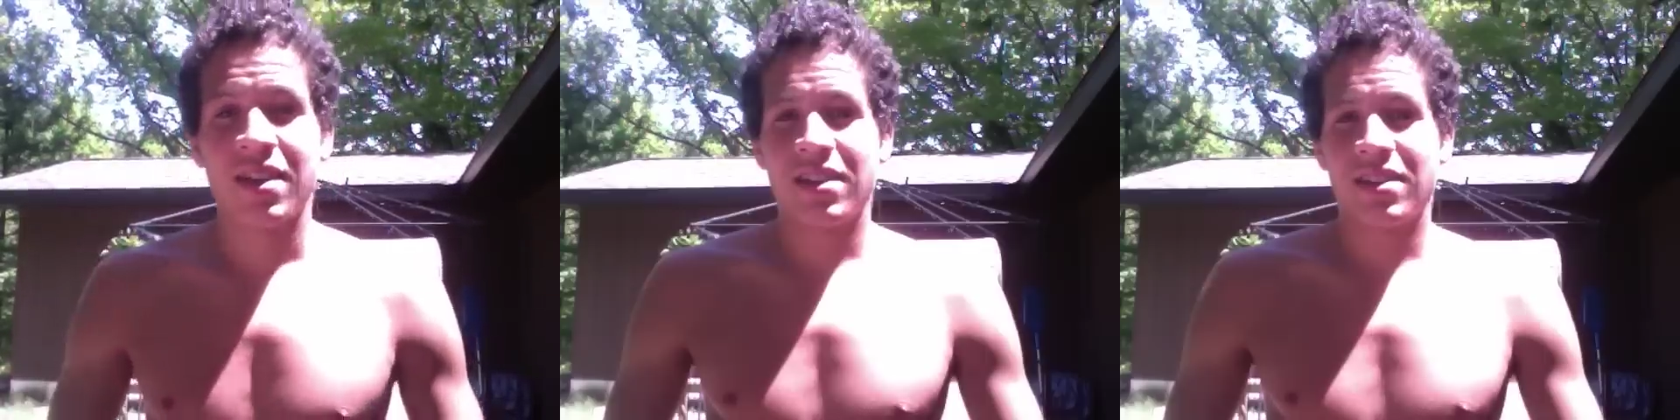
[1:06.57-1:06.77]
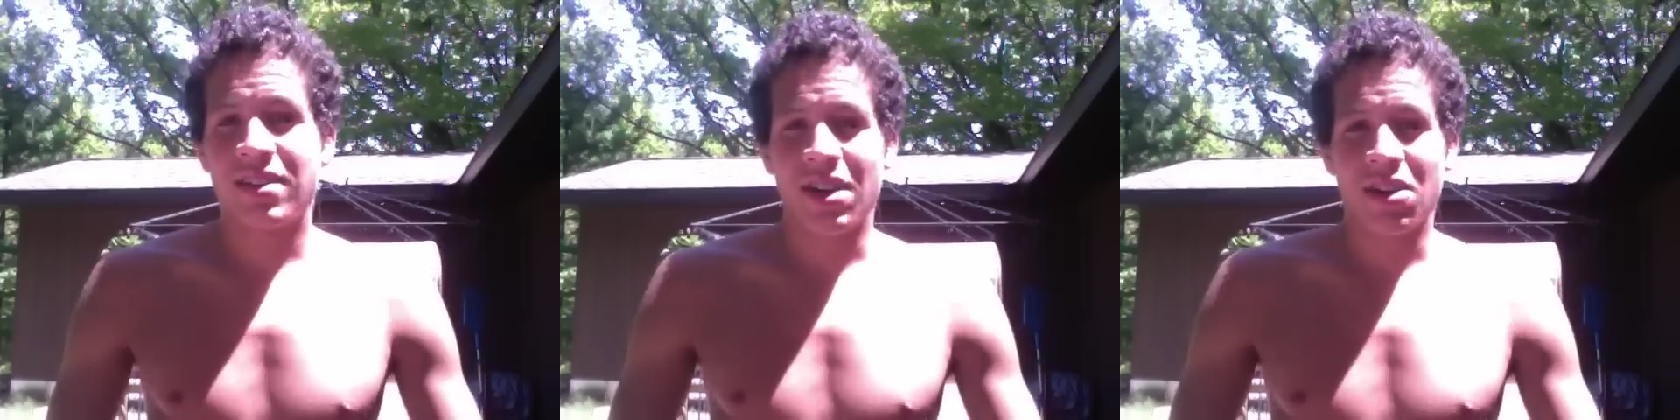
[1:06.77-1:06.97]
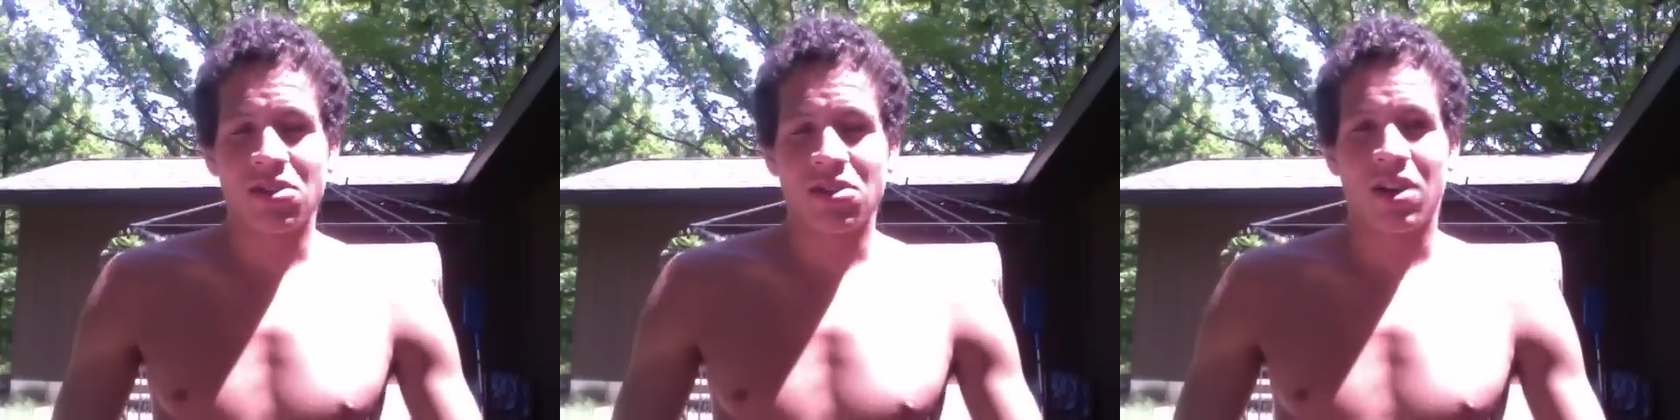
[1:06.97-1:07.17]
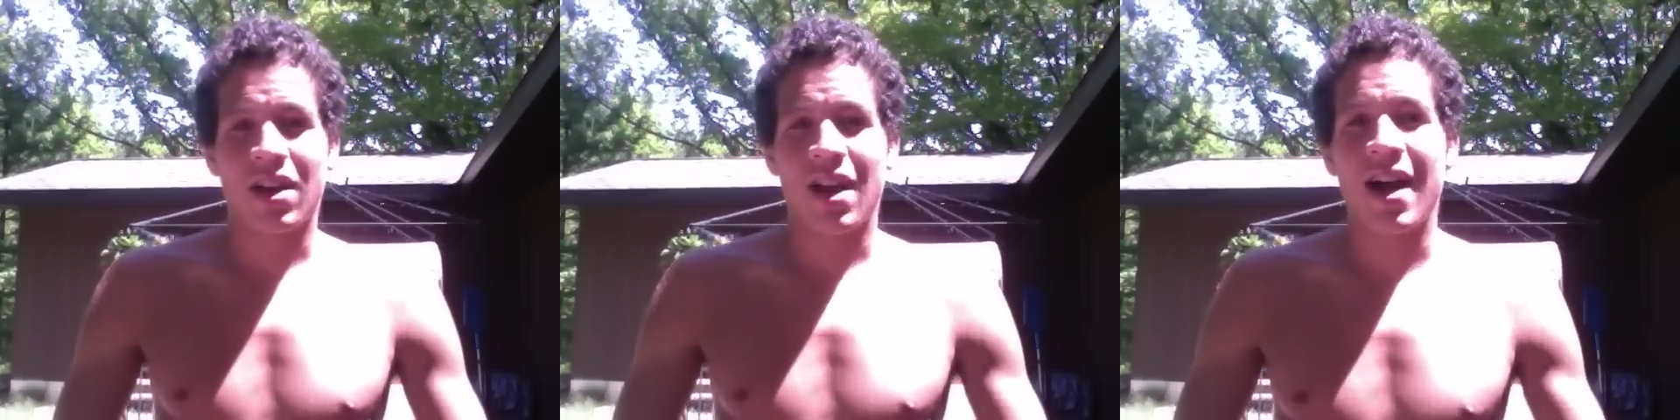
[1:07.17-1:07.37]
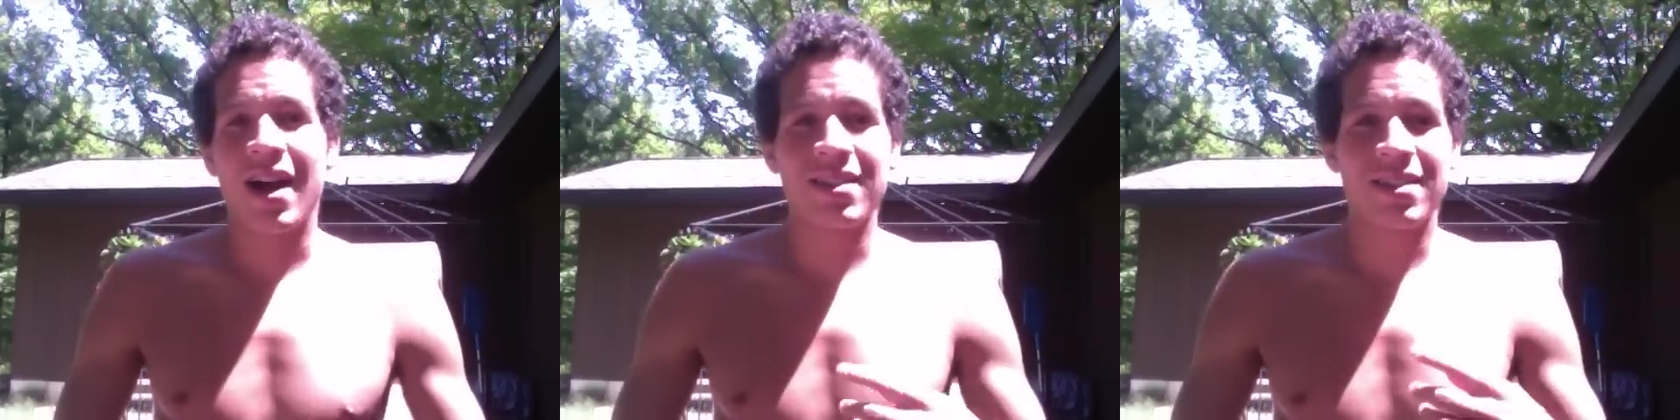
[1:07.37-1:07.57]
cells are
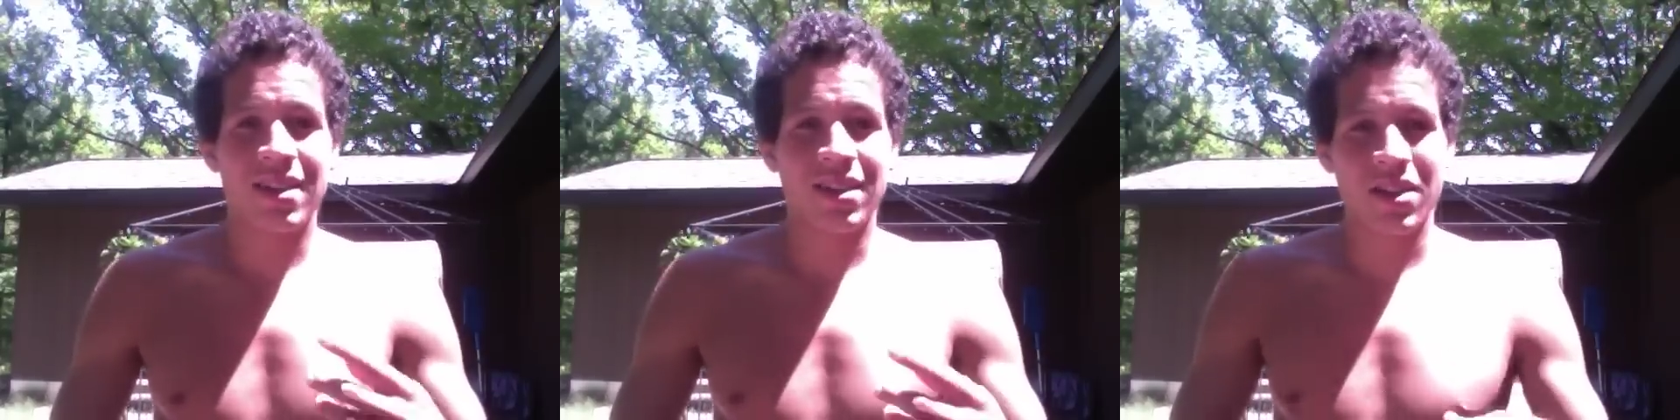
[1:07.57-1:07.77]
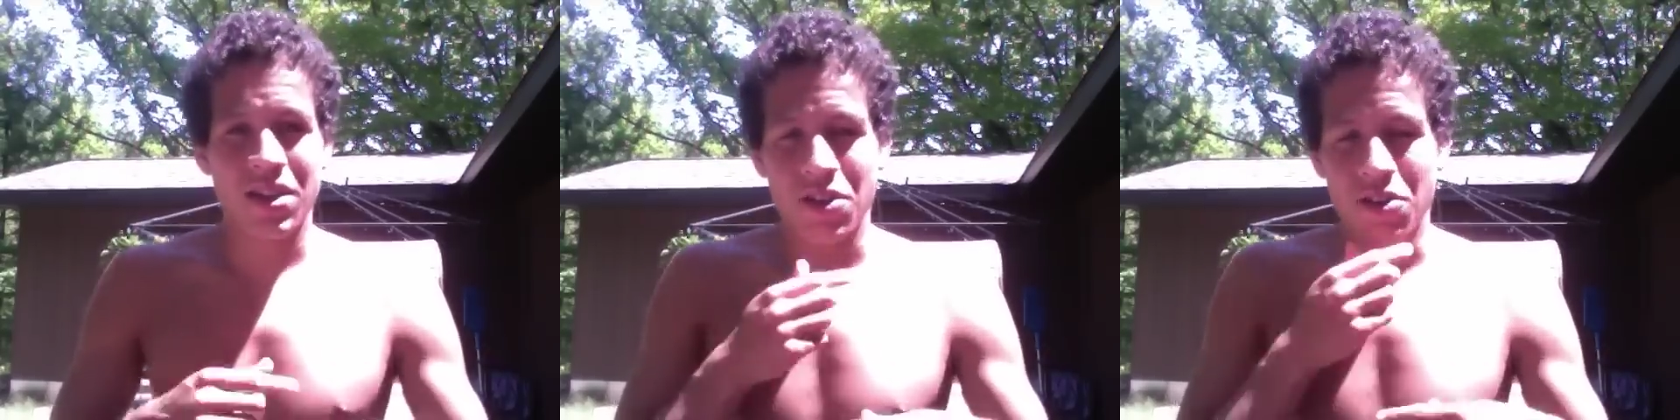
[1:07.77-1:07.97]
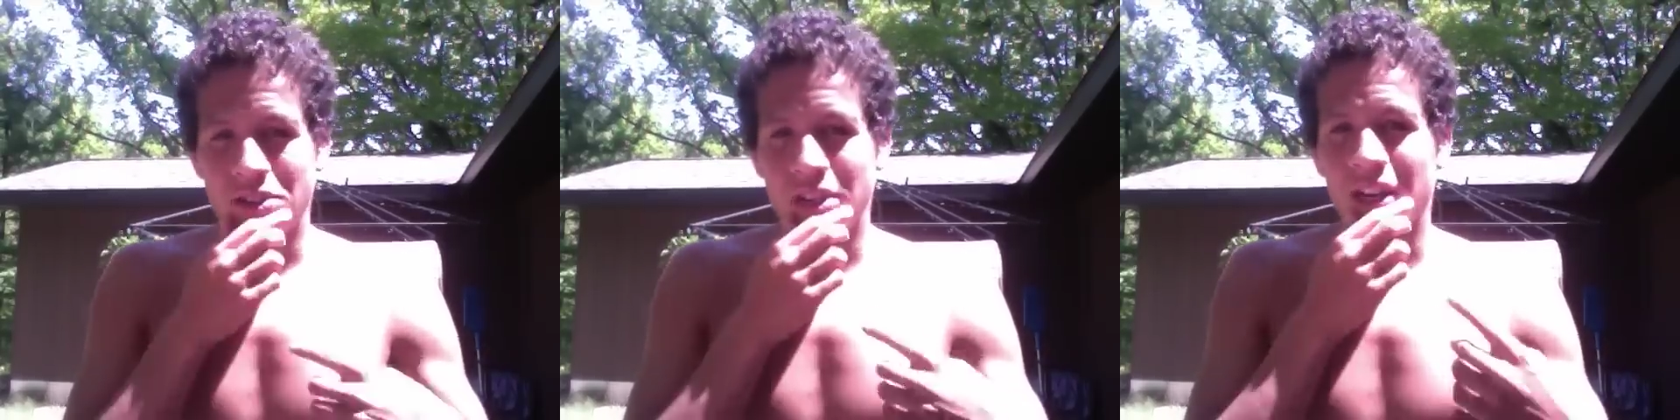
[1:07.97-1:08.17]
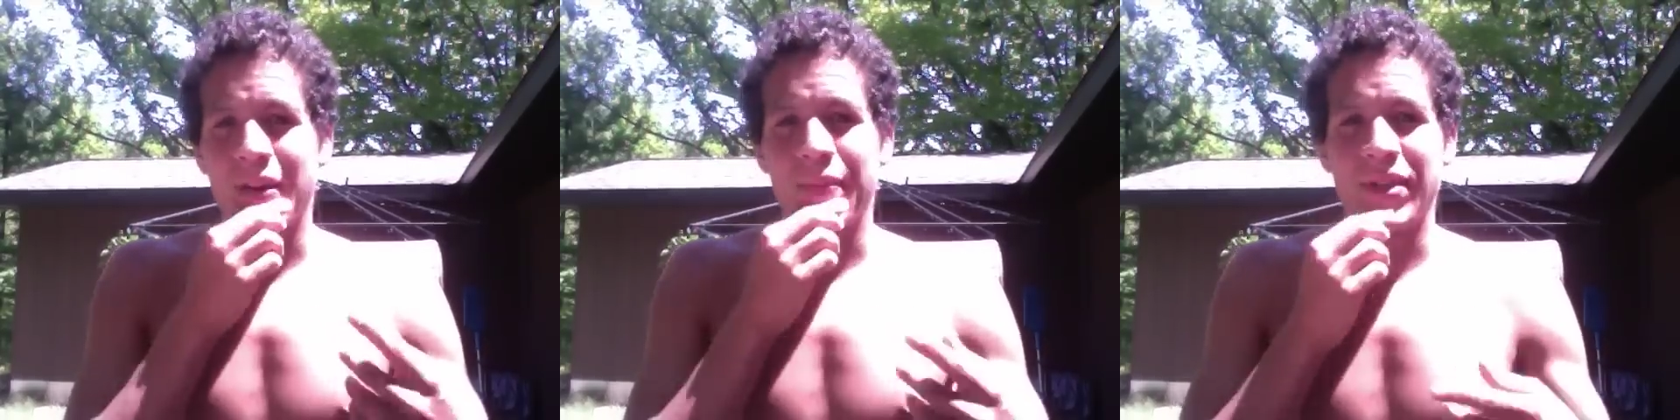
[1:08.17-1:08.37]
constantly using up